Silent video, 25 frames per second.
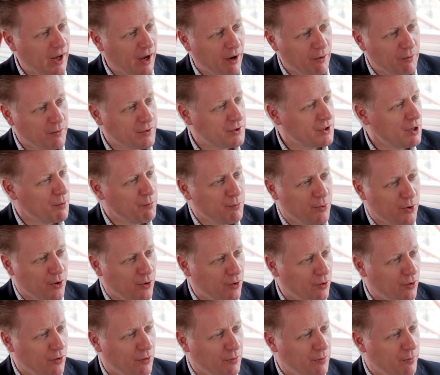
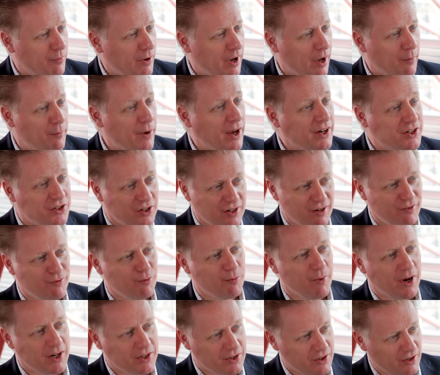simple patient
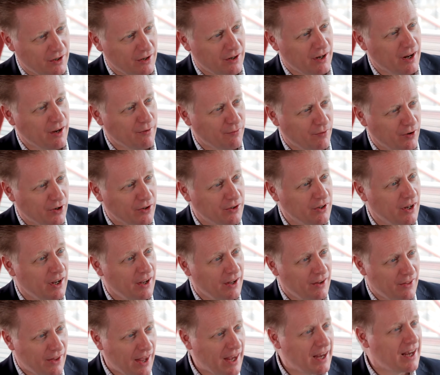information leaflet
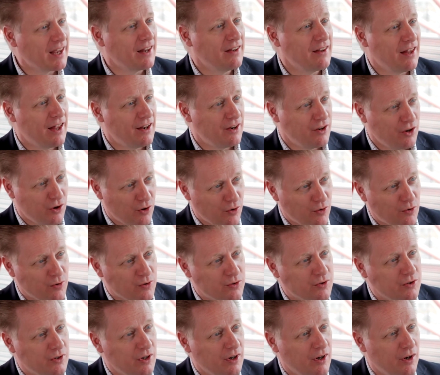they can then
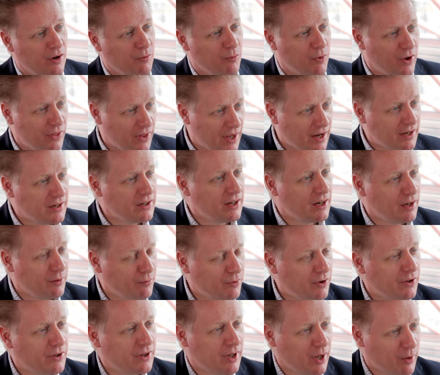use when they're dealing
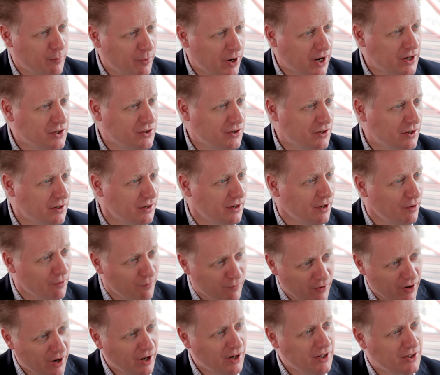with their patient.
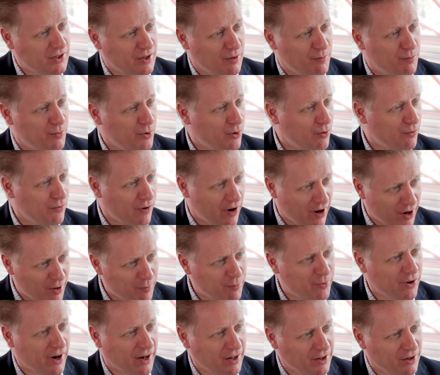Very simple, very
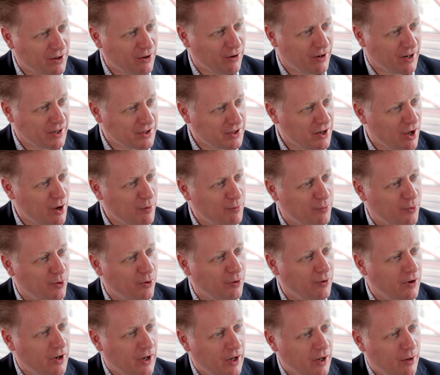practical
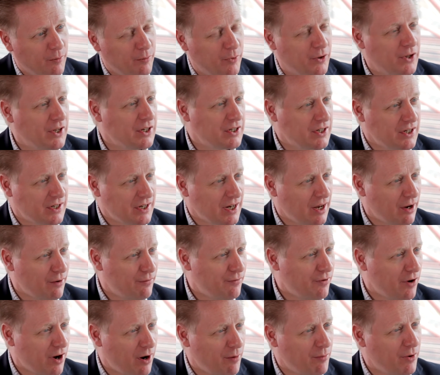example, but this is how
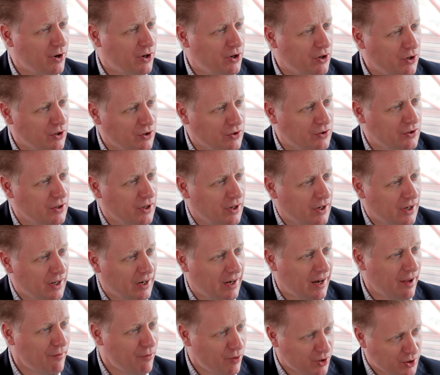pharma could
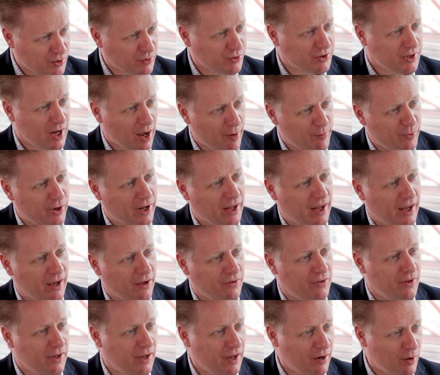leverage what's happening
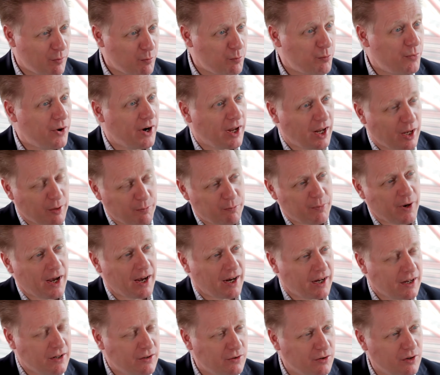out there and bring it
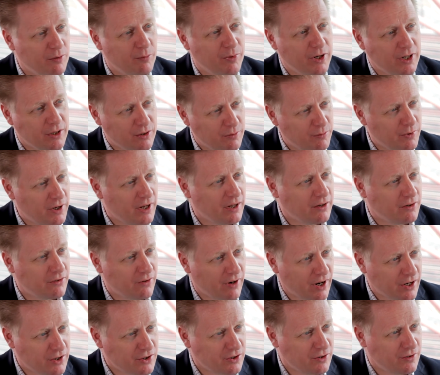back into the B2B
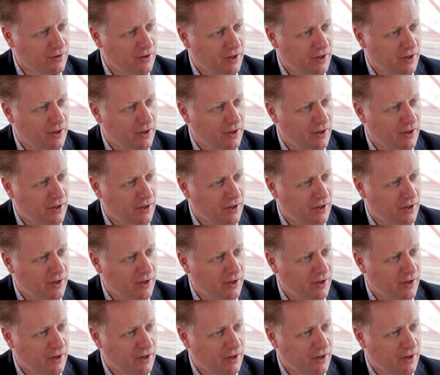interaction.